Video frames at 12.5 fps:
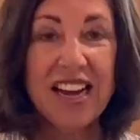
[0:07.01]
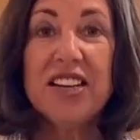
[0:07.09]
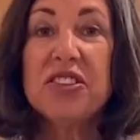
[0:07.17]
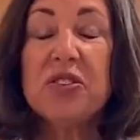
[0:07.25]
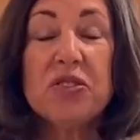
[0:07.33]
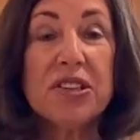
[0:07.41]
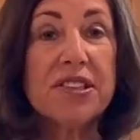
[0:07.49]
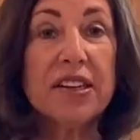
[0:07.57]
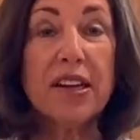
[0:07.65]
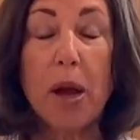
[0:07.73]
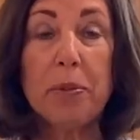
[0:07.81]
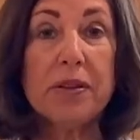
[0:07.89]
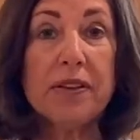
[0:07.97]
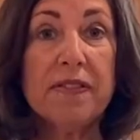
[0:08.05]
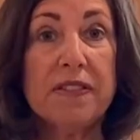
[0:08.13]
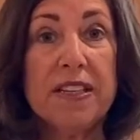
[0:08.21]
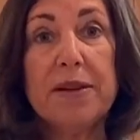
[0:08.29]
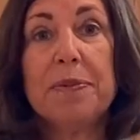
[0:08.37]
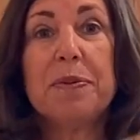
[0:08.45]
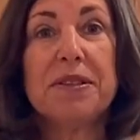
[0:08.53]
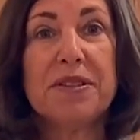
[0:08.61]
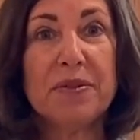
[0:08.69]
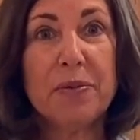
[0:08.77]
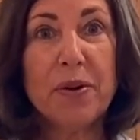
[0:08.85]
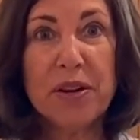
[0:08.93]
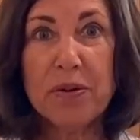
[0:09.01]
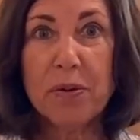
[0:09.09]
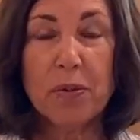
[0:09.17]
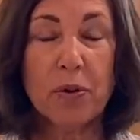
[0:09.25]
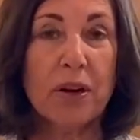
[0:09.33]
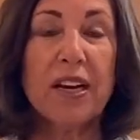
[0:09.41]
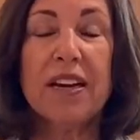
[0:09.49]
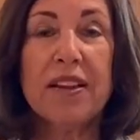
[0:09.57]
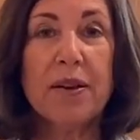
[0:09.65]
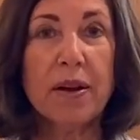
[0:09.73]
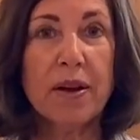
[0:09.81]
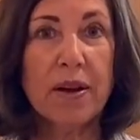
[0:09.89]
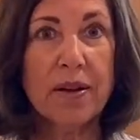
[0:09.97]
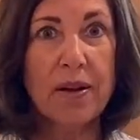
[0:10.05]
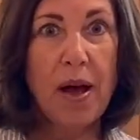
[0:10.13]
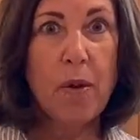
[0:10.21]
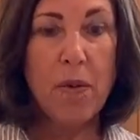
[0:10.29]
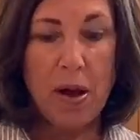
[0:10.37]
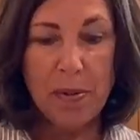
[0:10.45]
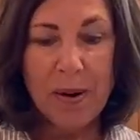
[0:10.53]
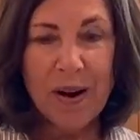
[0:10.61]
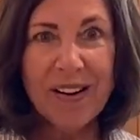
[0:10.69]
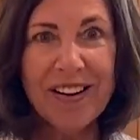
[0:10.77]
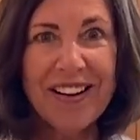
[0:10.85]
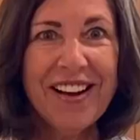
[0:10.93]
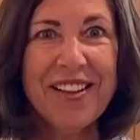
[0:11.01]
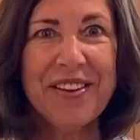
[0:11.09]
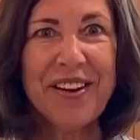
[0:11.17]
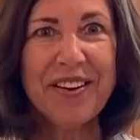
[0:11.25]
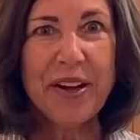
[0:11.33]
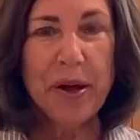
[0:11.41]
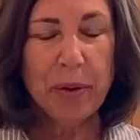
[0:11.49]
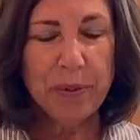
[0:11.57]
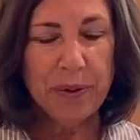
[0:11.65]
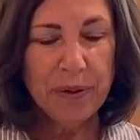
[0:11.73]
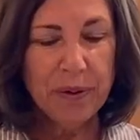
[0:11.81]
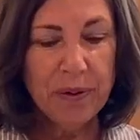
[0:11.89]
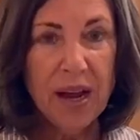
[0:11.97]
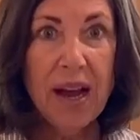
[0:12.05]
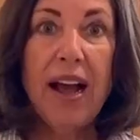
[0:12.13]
So just a couple of tips when working the well bar that'll help you.